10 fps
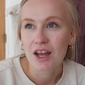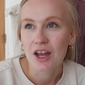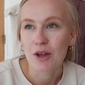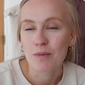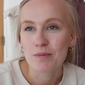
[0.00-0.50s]

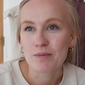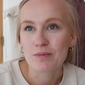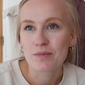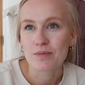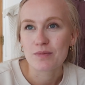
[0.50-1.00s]

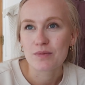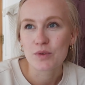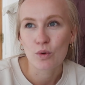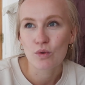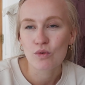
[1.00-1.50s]

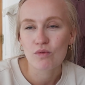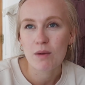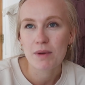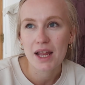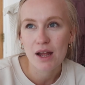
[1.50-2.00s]
Not
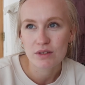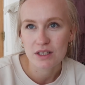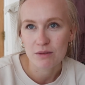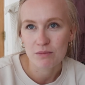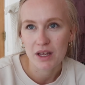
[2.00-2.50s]
grabbing out
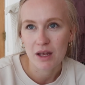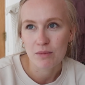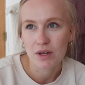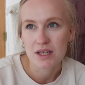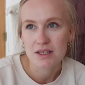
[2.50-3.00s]
at them yet,
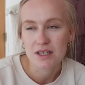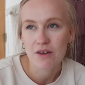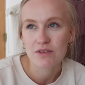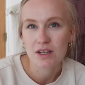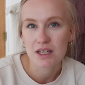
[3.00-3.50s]
but he's
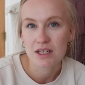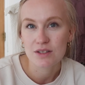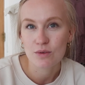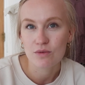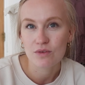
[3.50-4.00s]
definitely
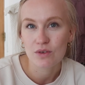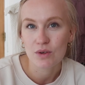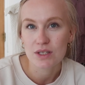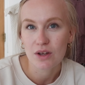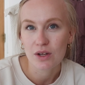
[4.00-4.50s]
sort of got
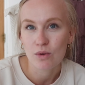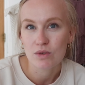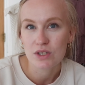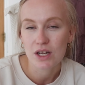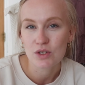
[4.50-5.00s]
his eye
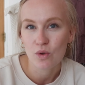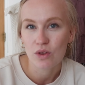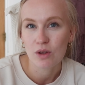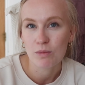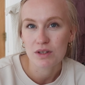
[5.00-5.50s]
contact
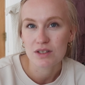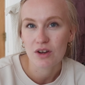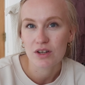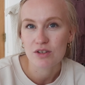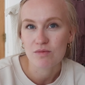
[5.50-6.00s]
on them and
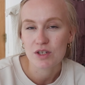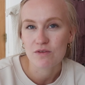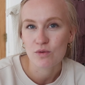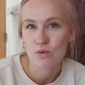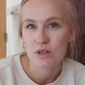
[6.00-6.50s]
starting to reach
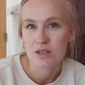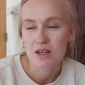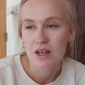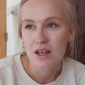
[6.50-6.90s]
forward.